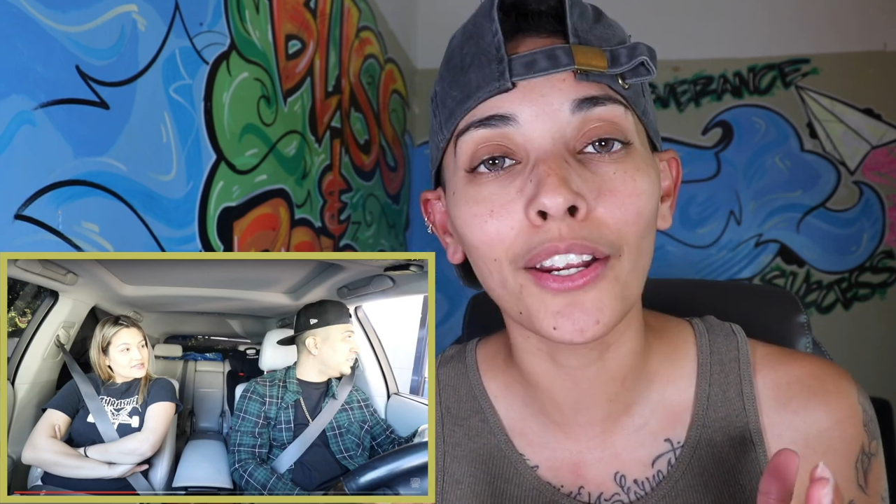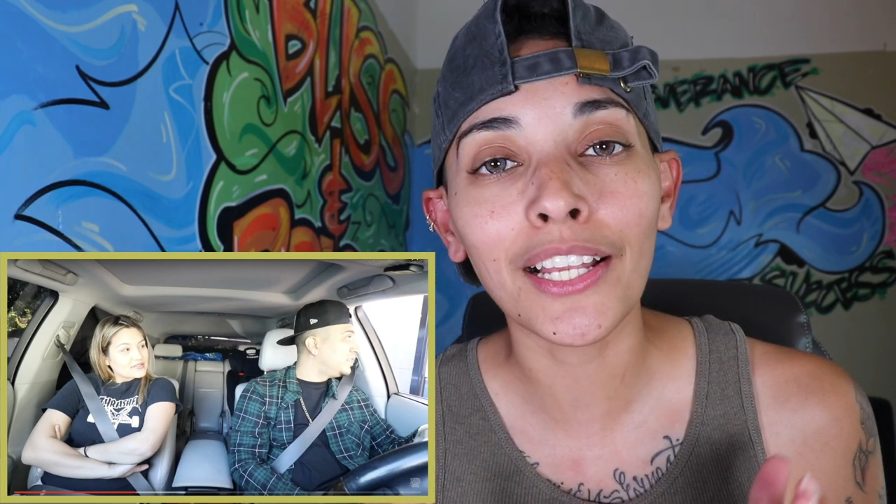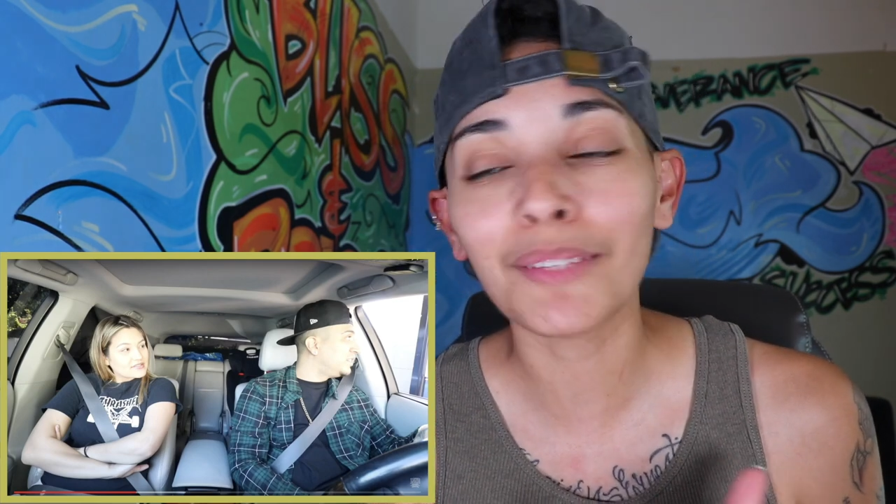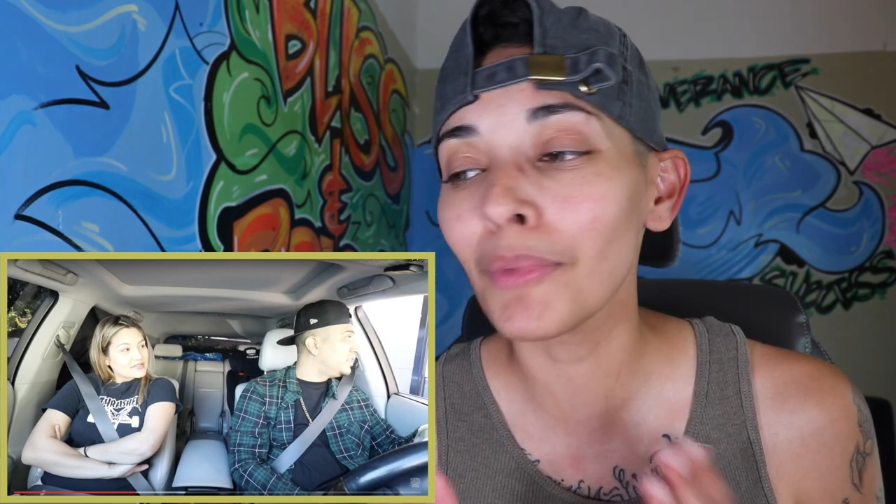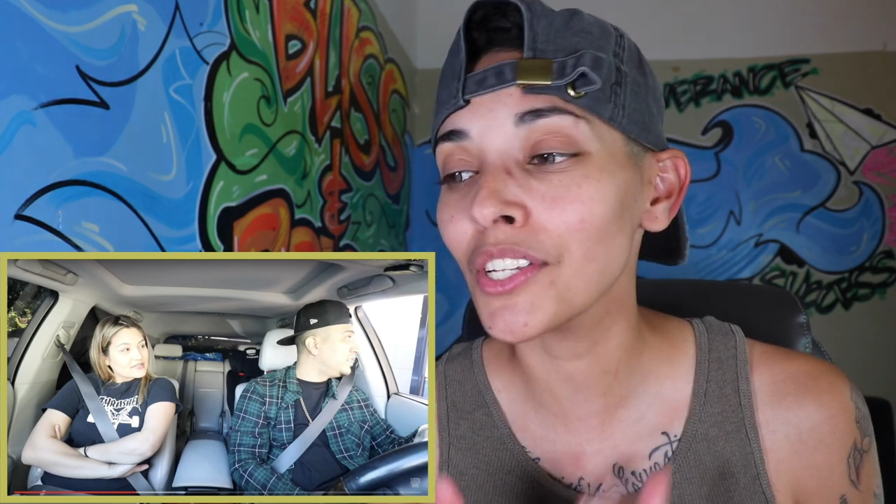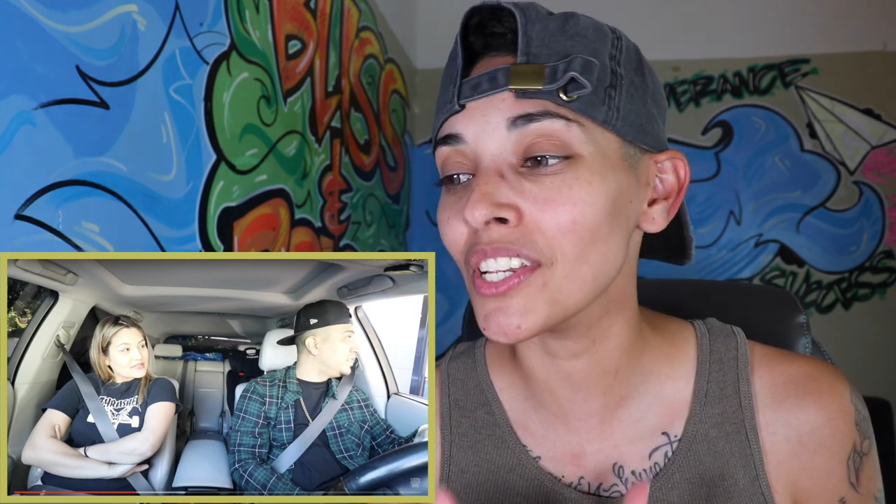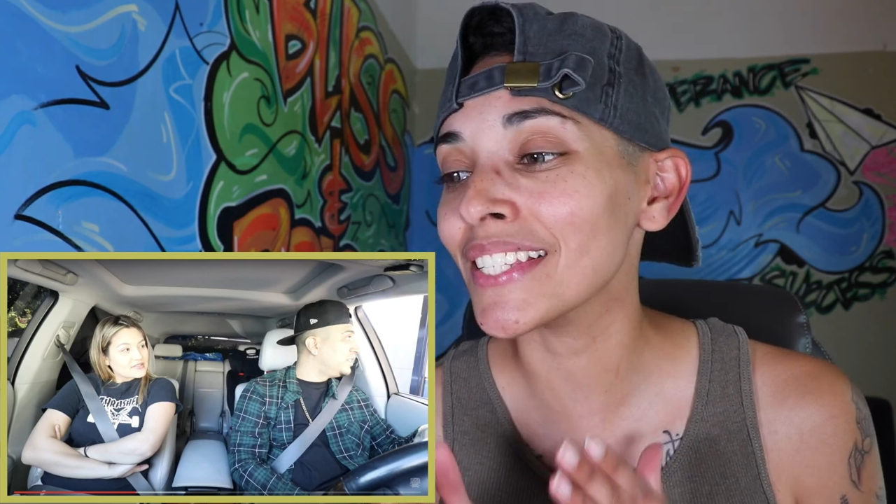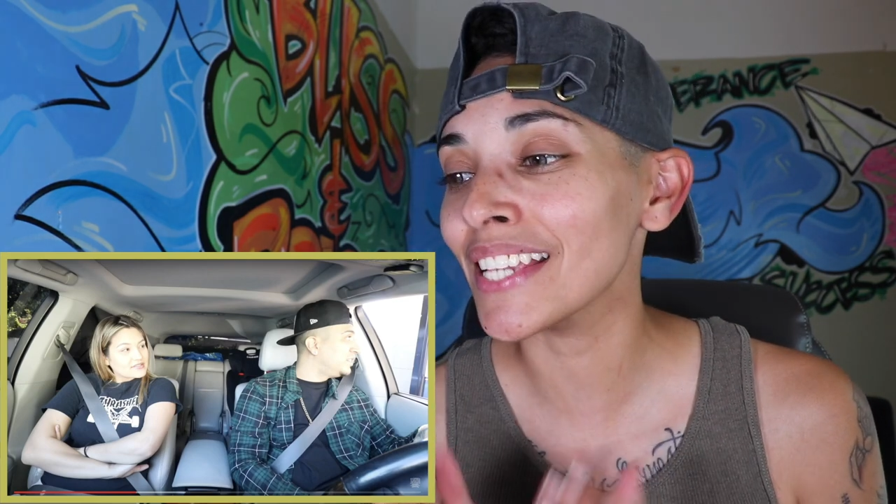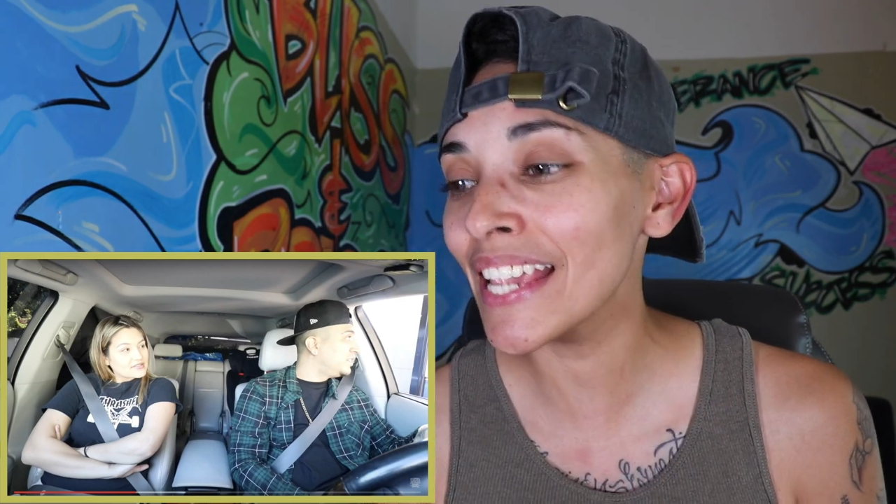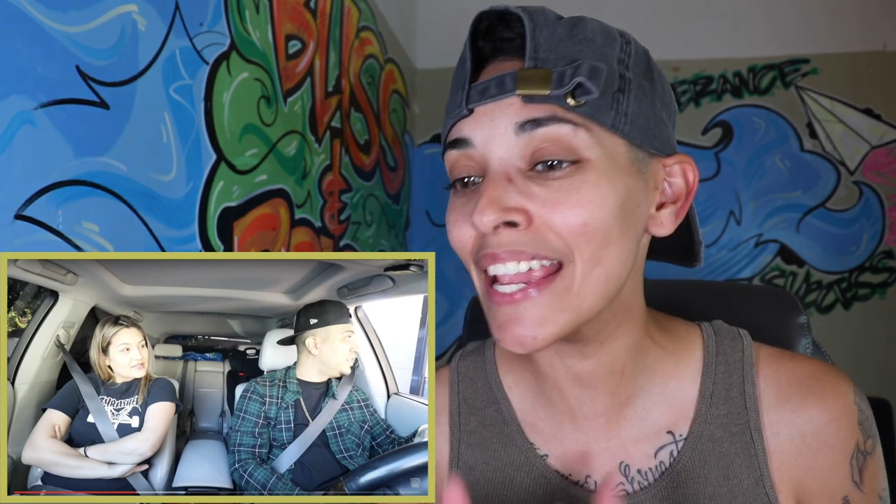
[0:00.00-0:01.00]
as much
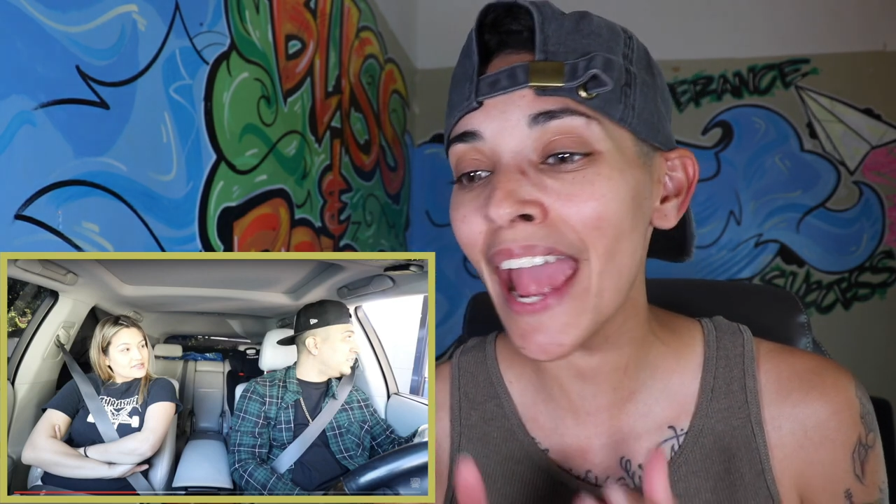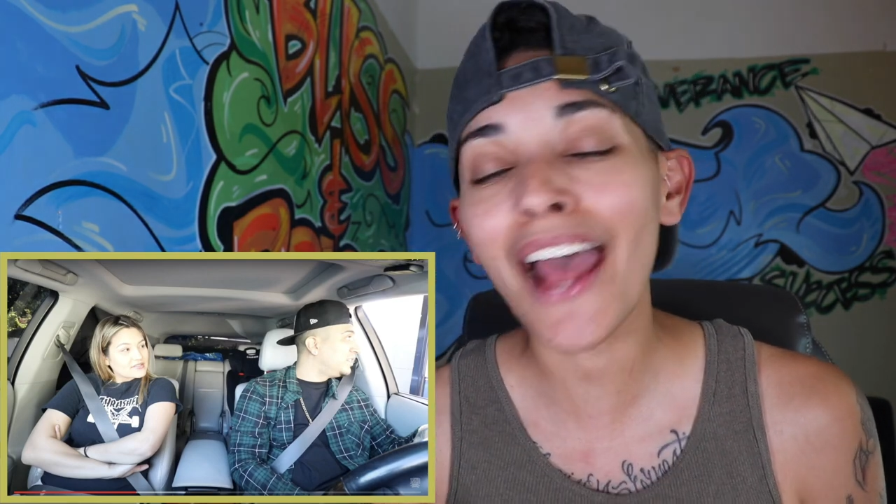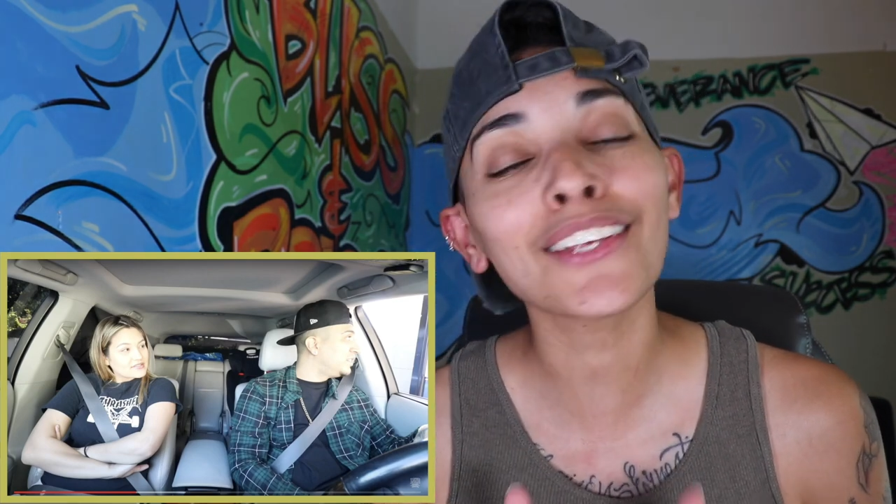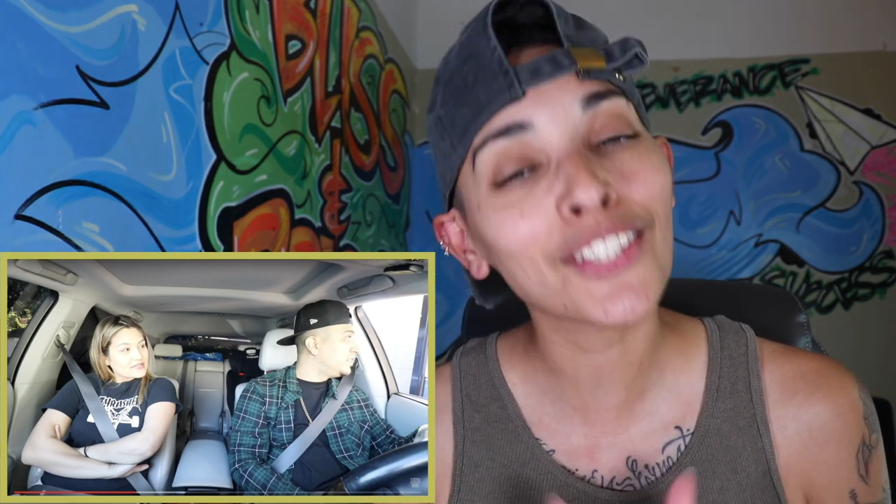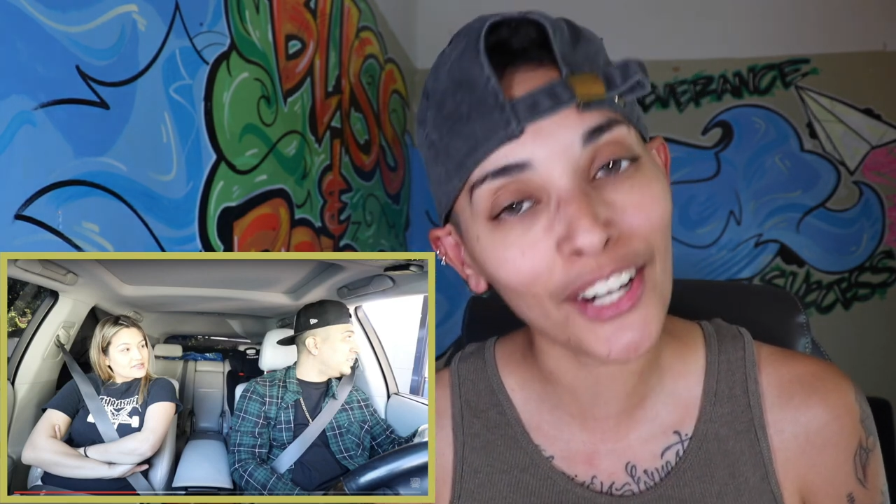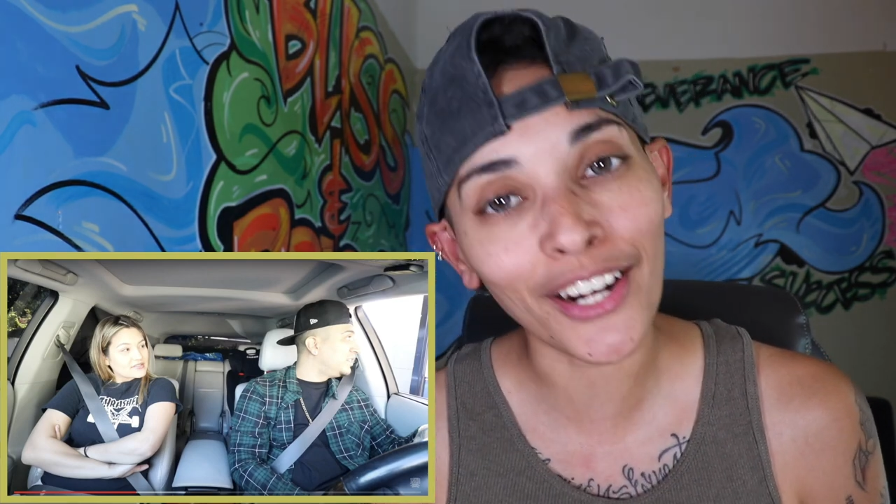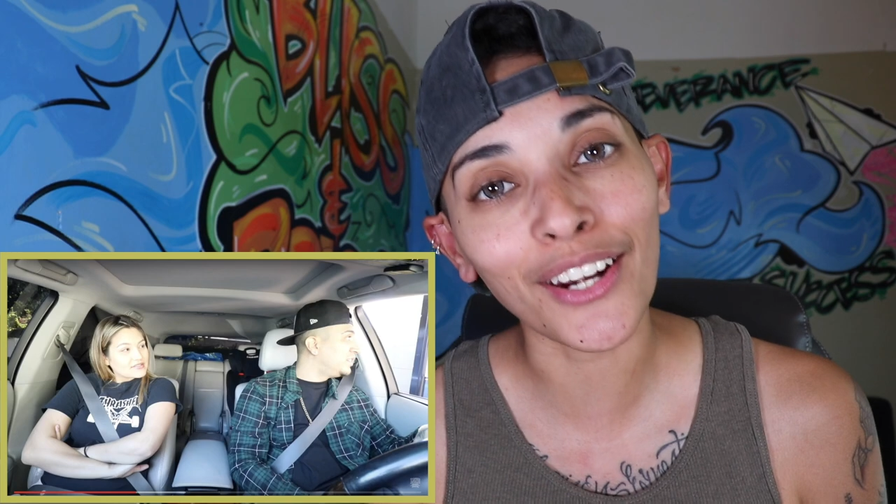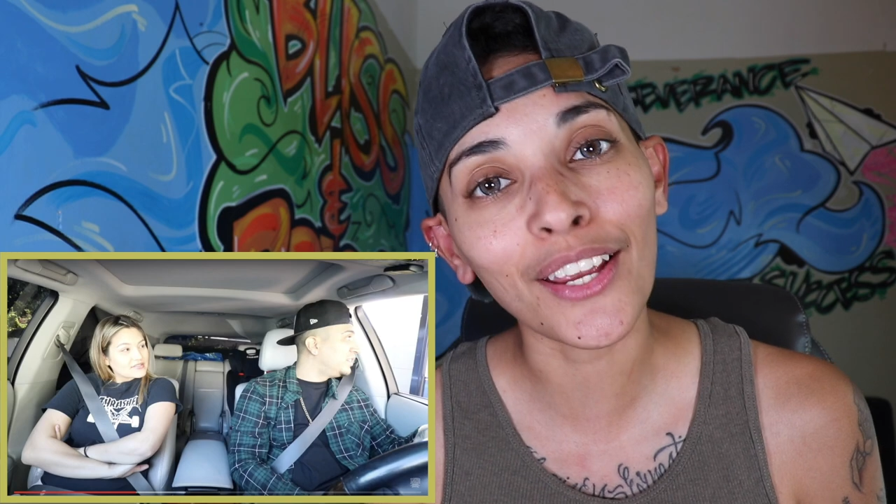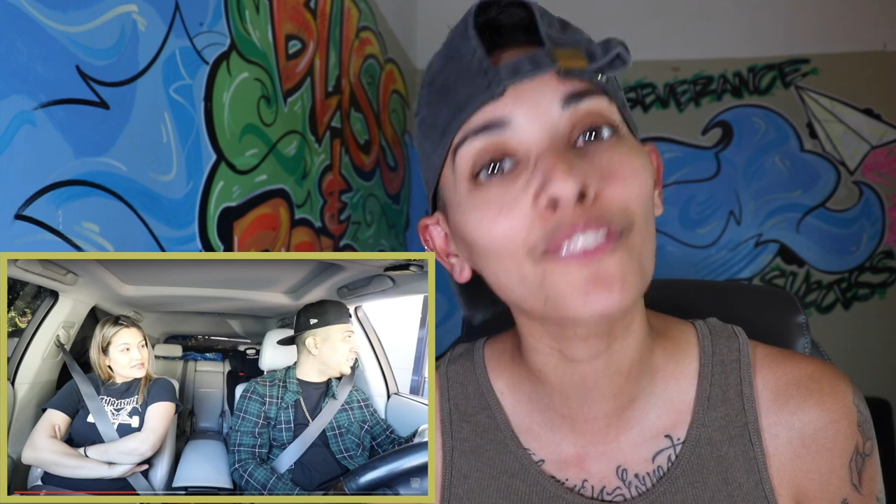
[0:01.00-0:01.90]
as he asked her